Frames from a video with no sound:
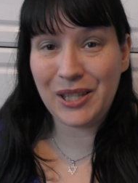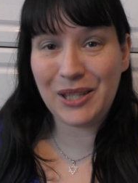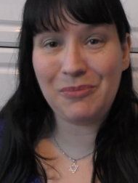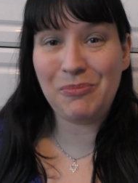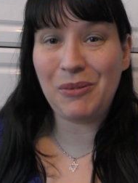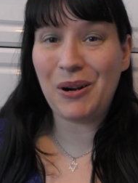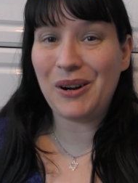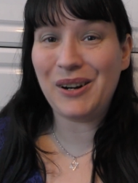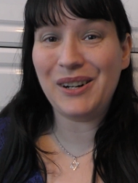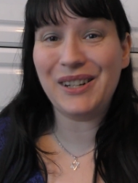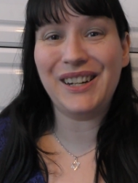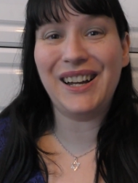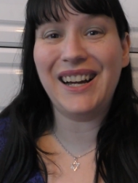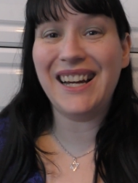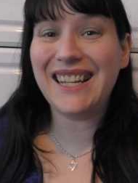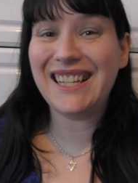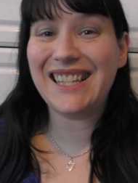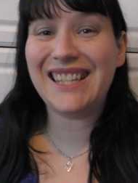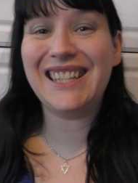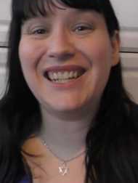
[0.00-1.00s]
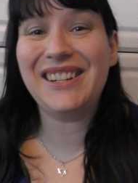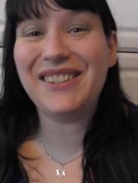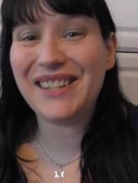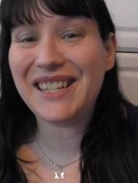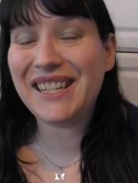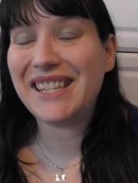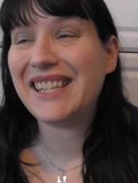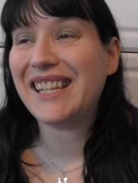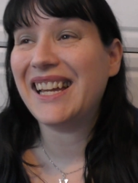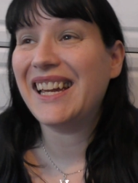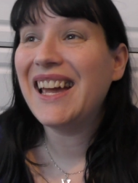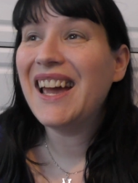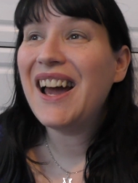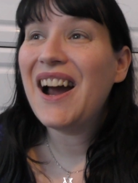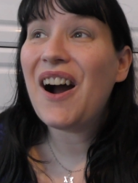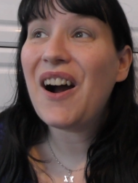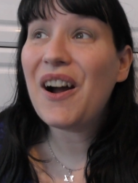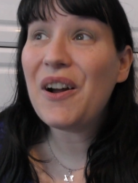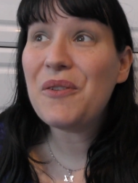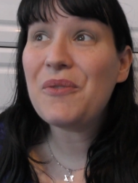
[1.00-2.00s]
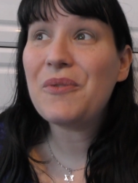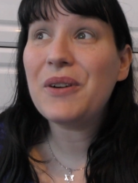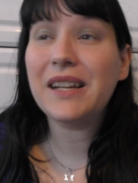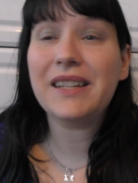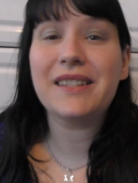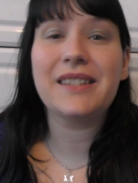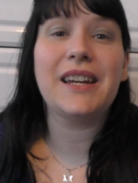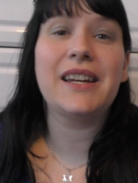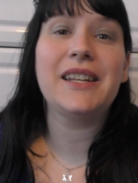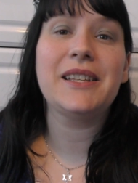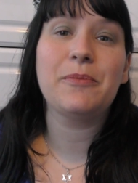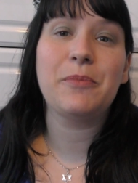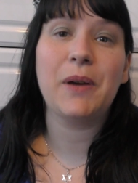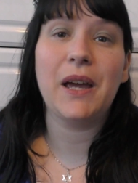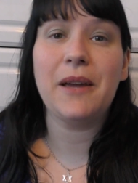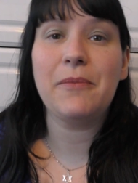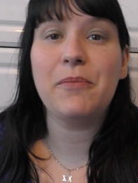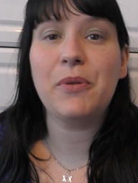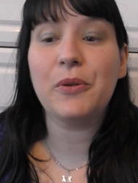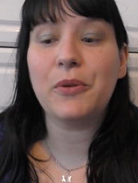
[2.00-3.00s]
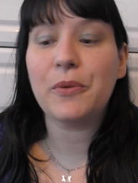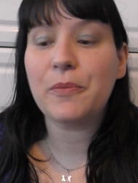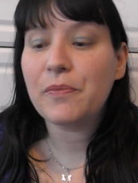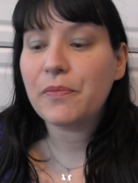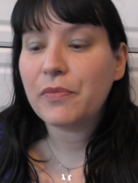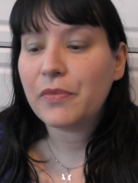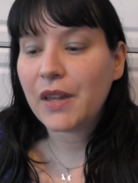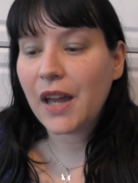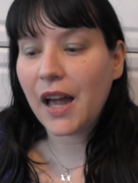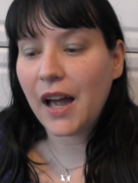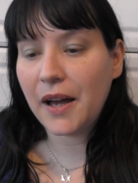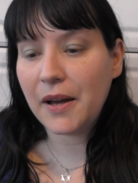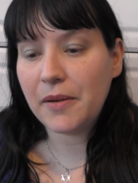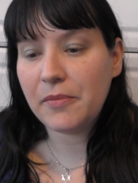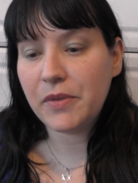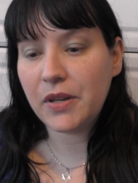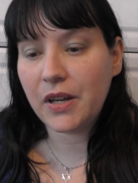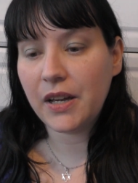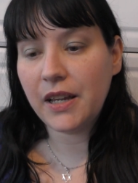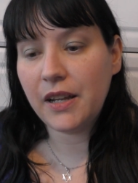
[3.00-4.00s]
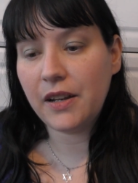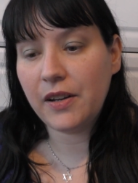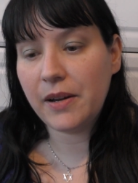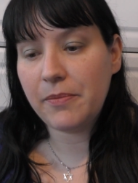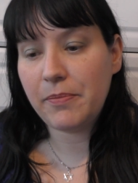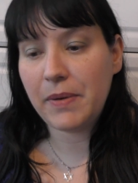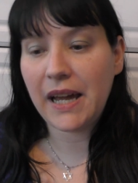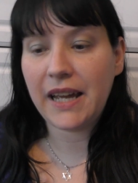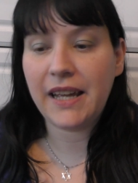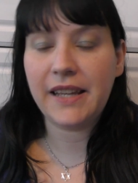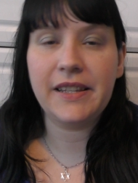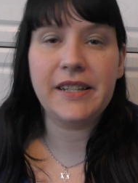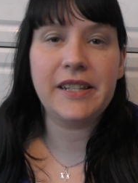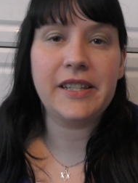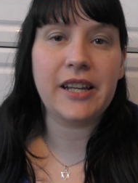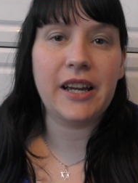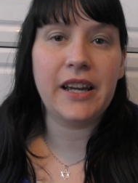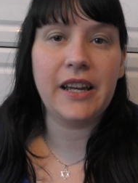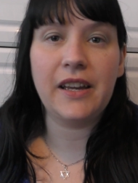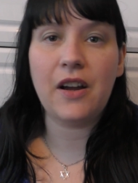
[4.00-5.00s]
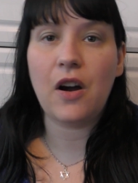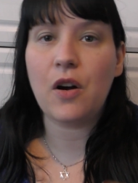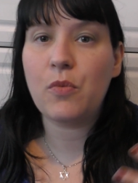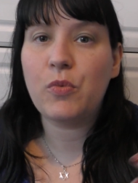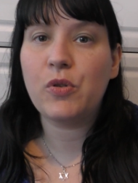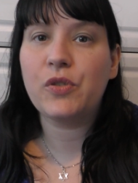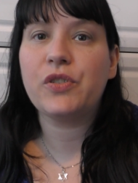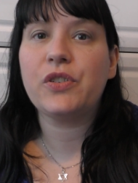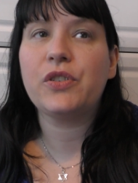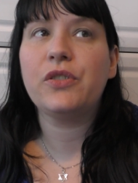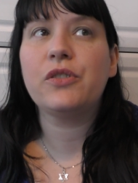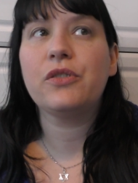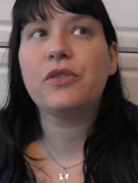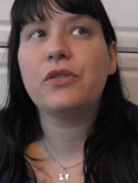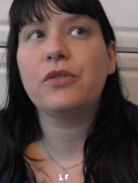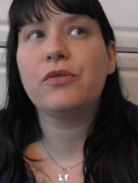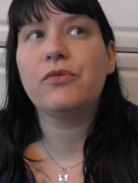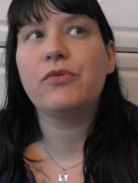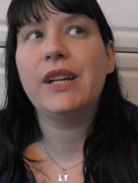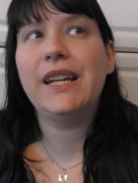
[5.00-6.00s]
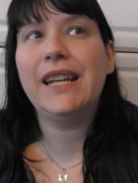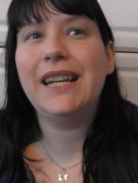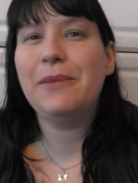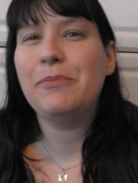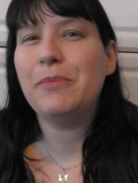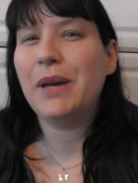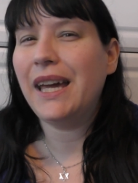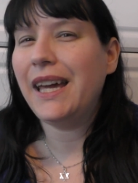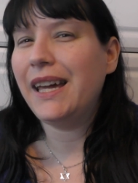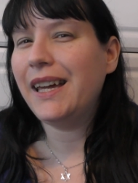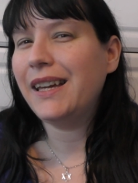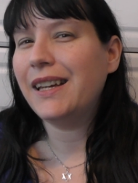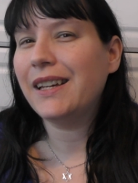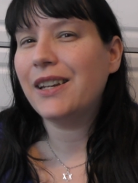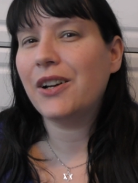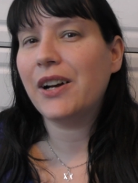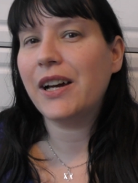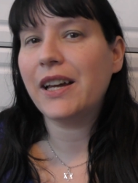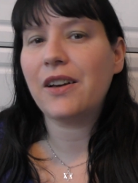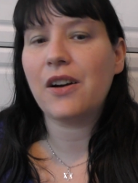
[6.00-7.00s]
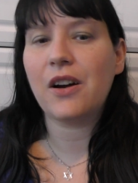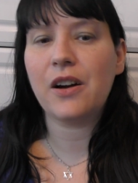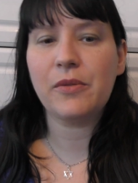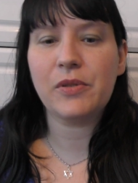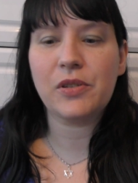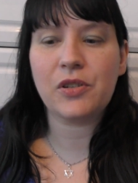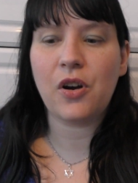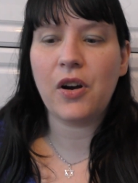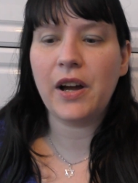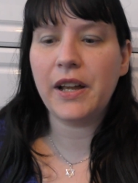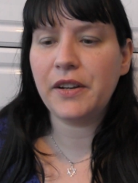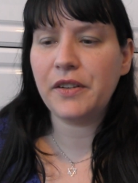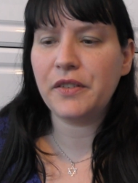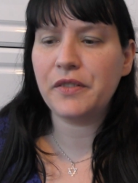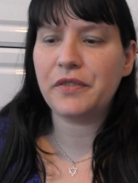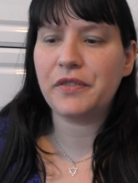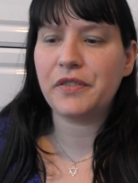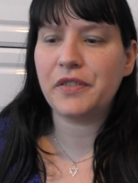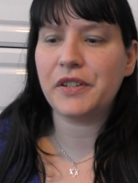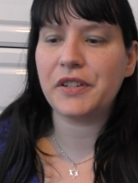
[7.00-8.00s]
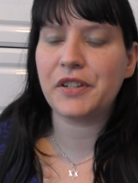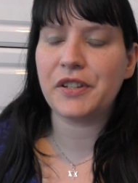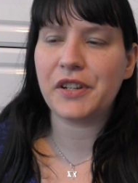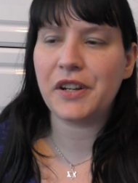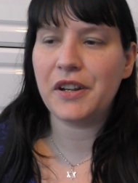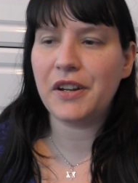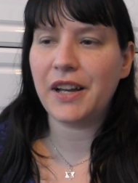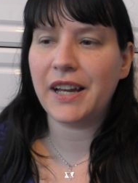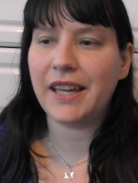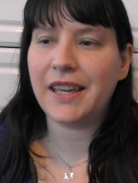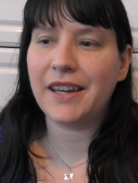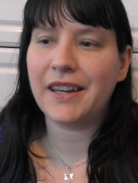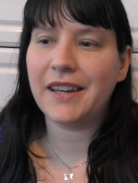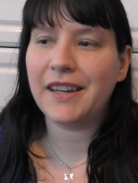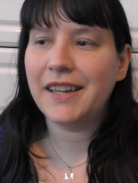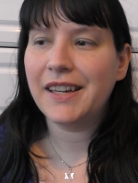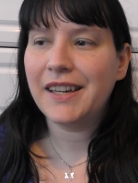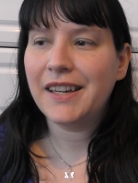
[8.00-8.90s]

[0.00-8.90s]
spot on, like seriously. I always say to people, um, that like back in the day I wasn't really me. Like I was kind of I don't know like a